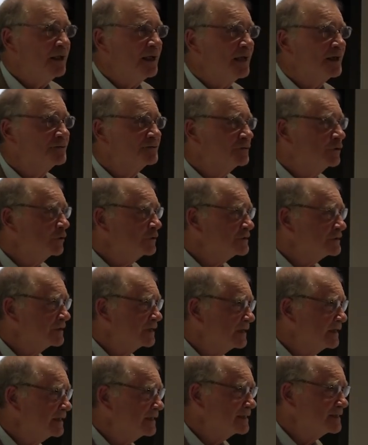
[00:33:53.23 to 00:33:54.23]
As good as
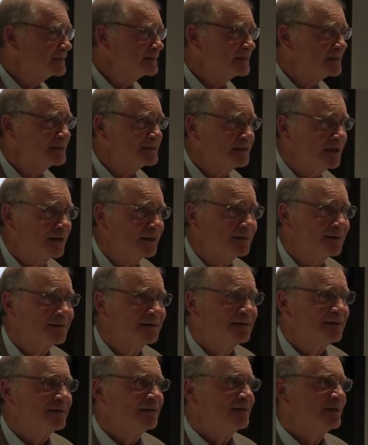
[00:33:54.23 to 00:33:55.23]
it is, it's not
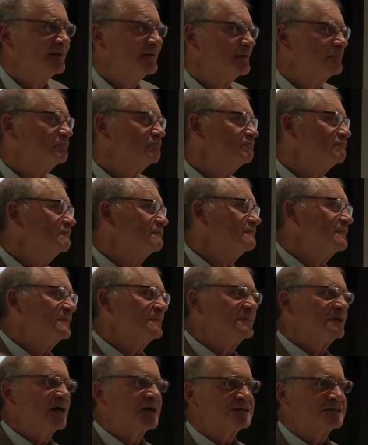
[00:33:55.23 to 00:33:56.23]

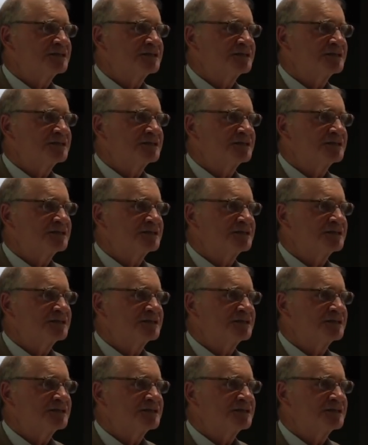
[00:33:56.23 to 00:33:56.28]
a